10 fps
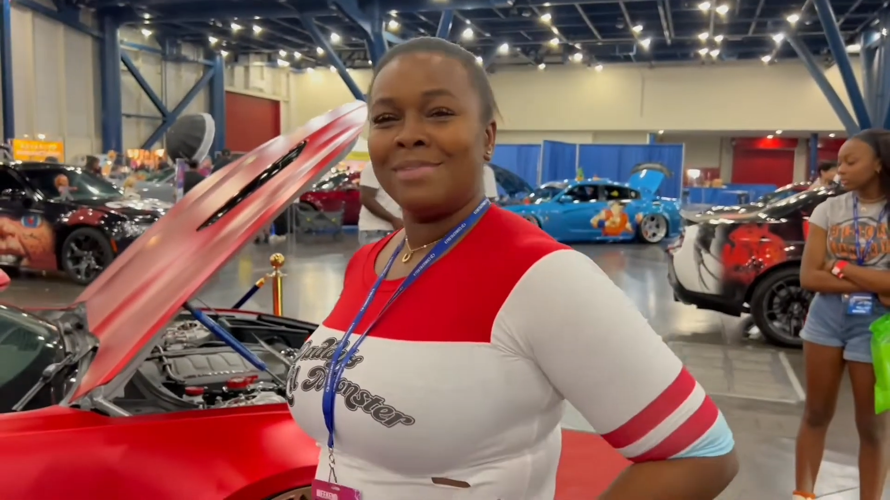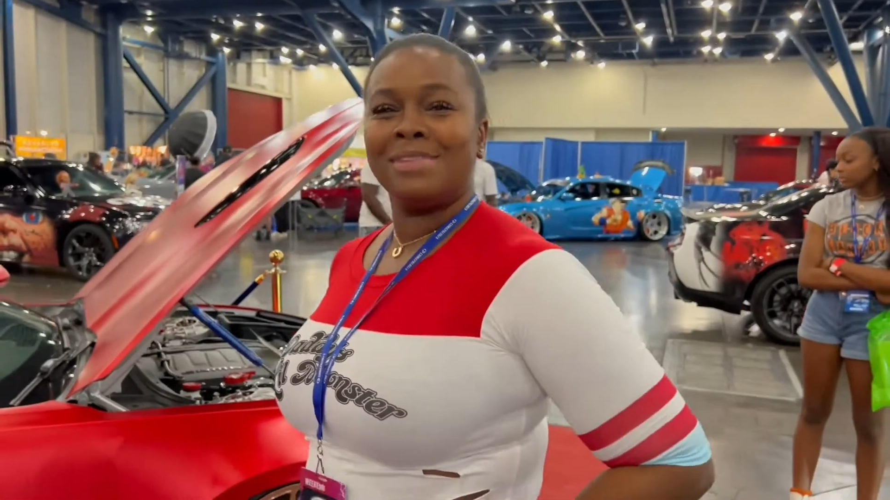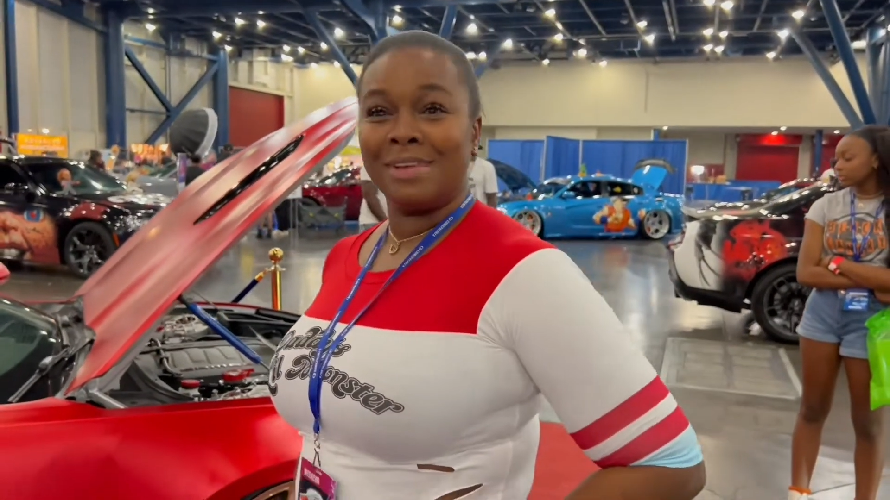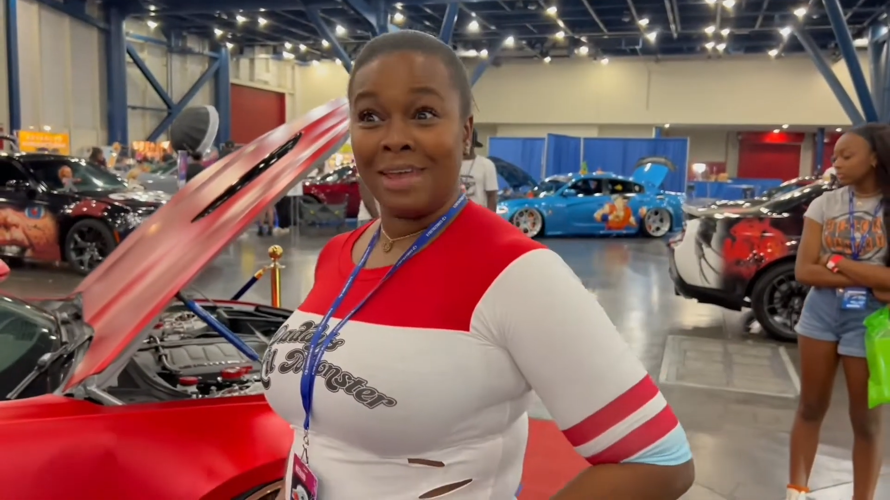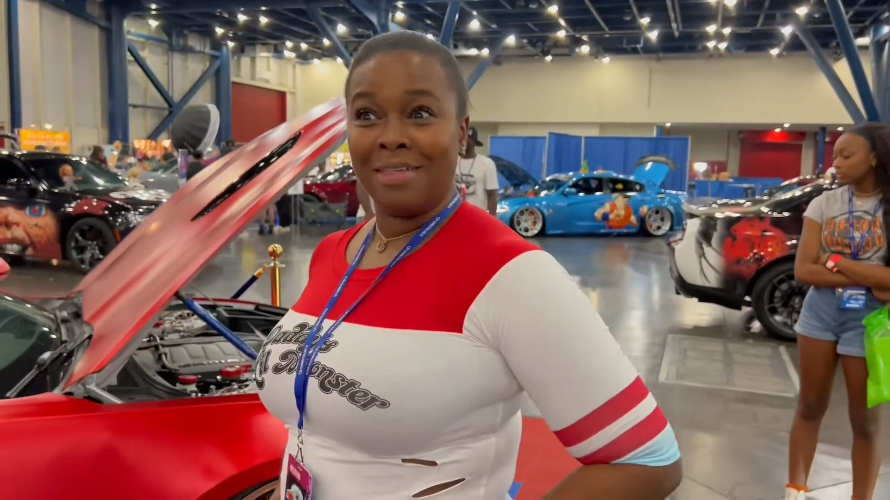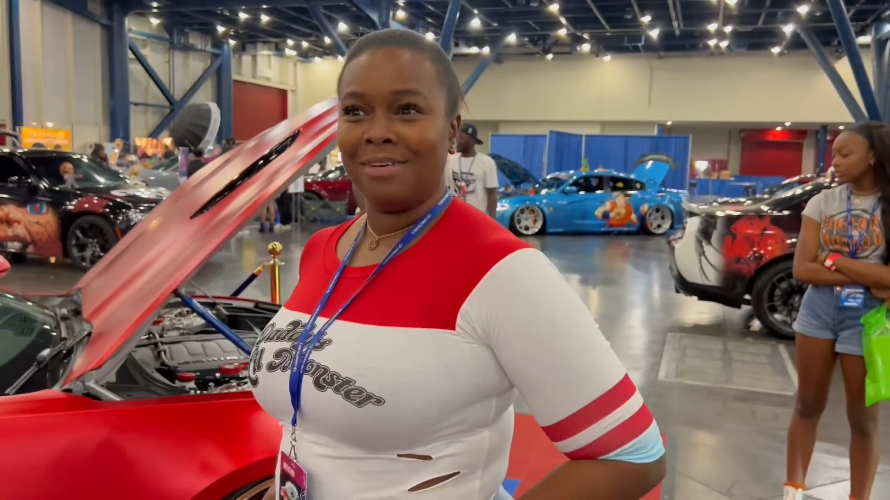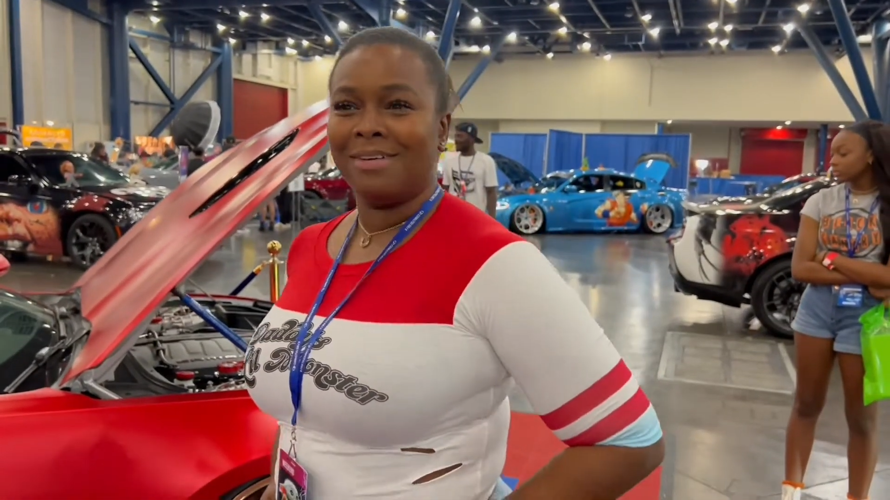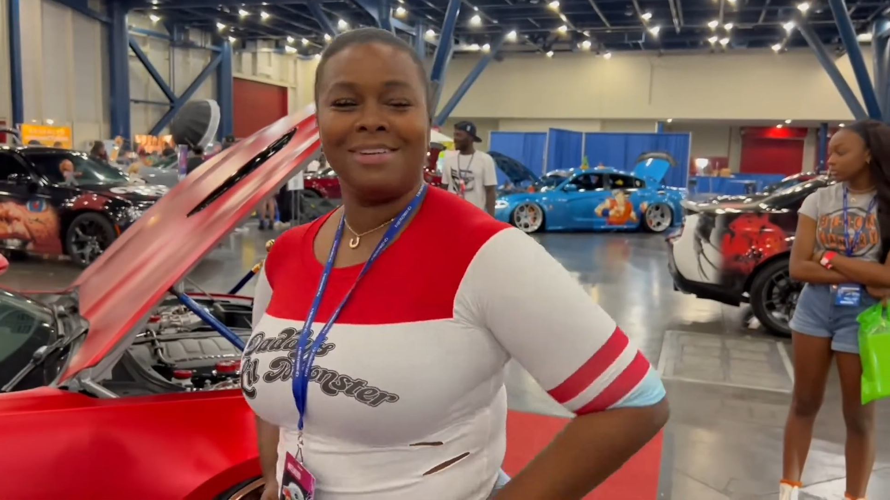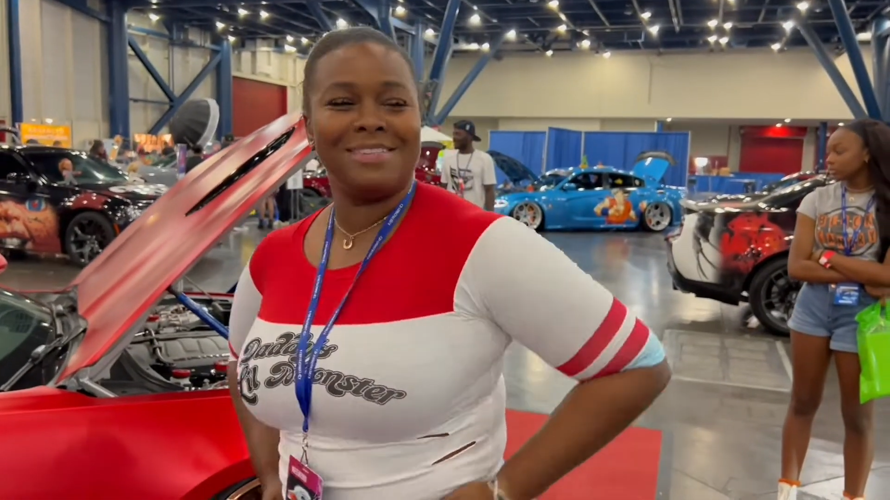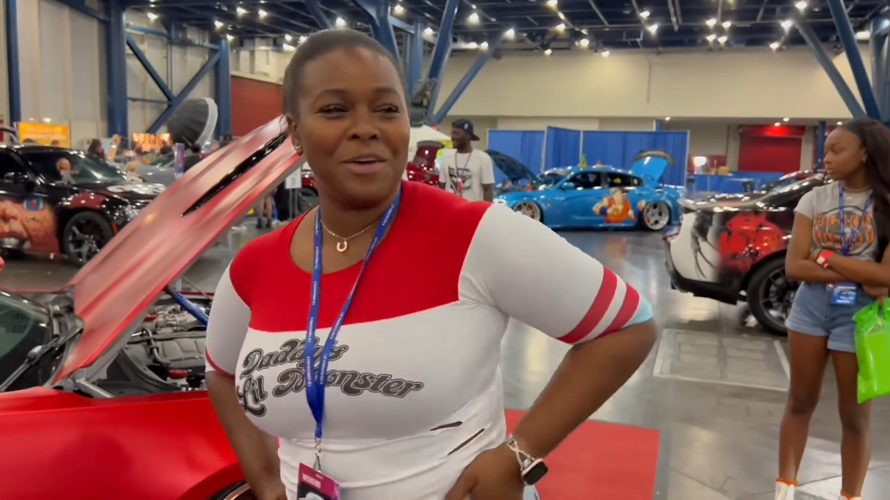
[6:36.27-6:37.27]
together.
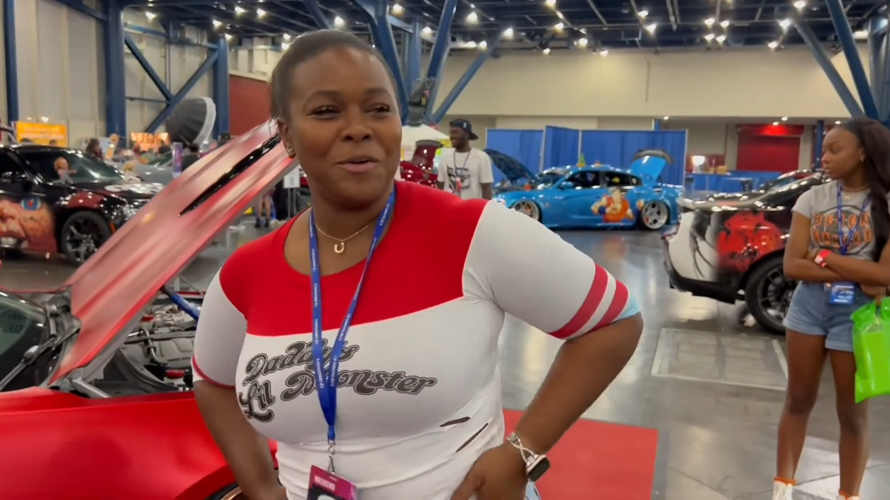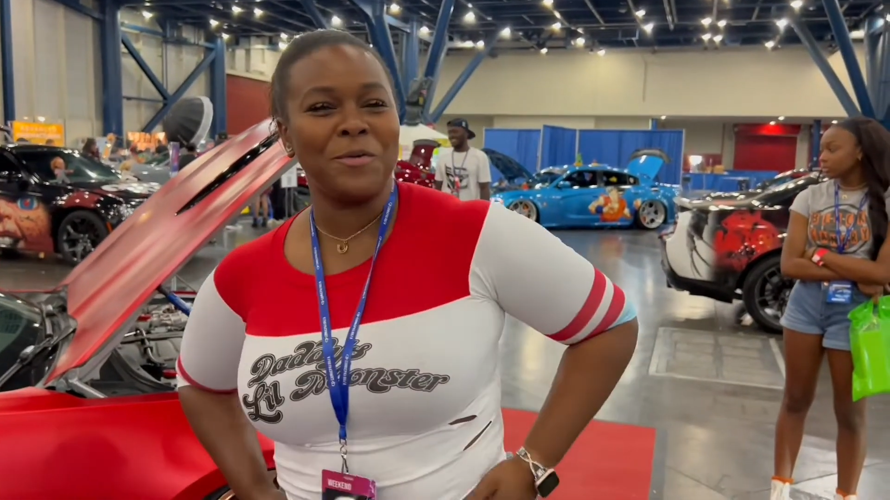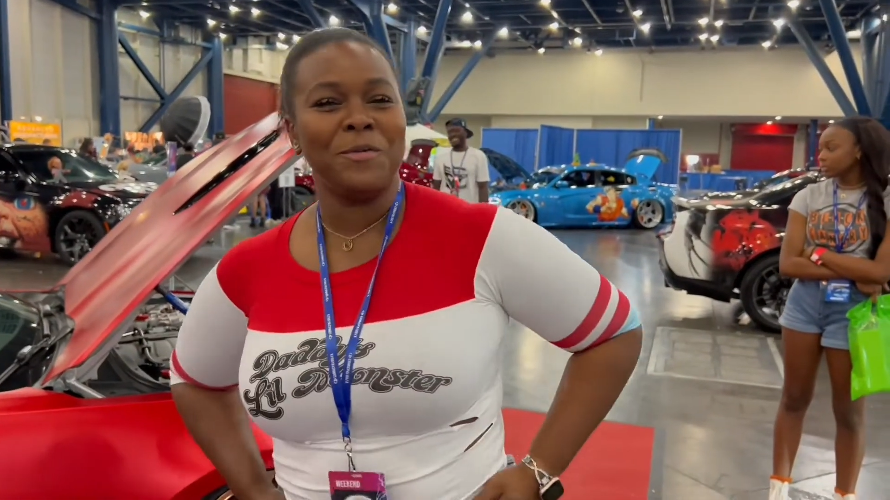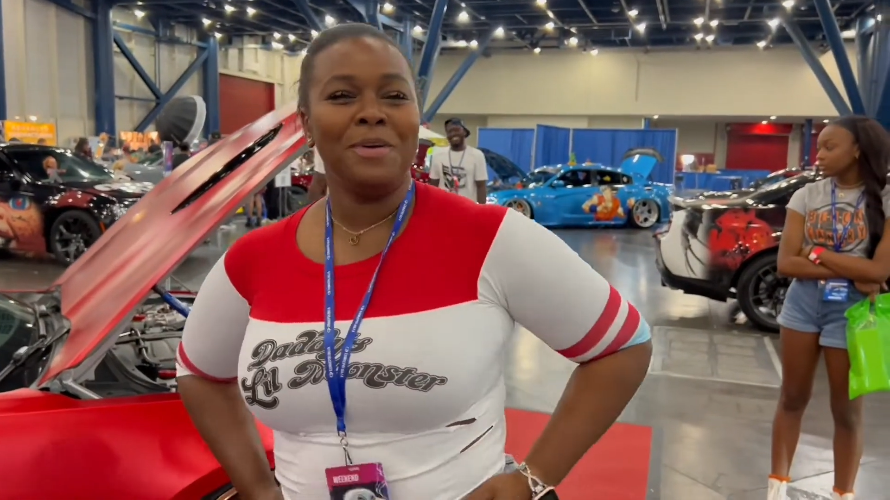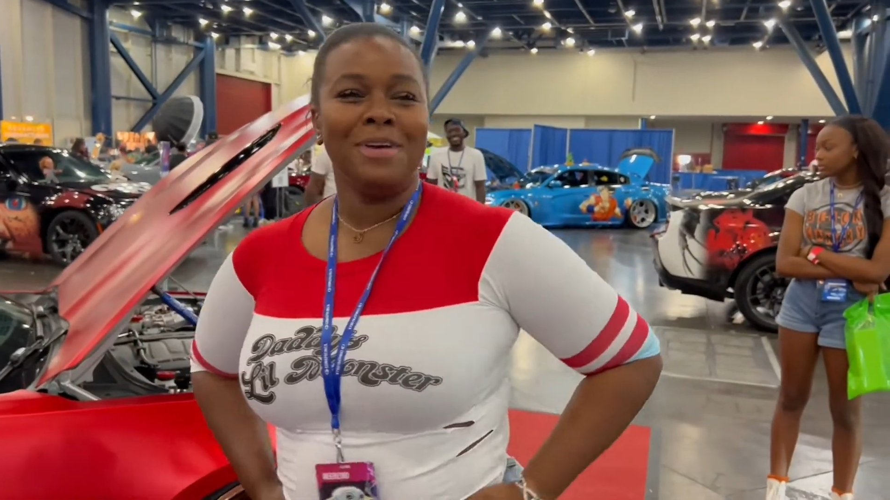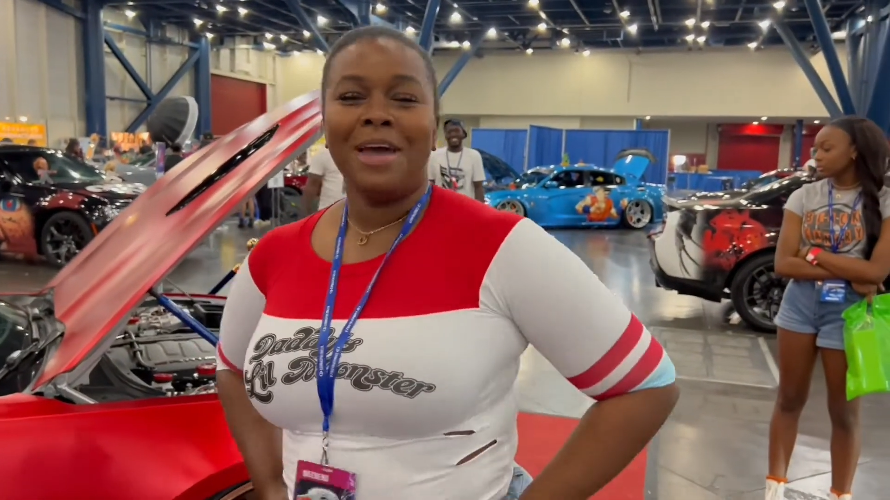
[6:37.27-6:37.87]
Right, so right.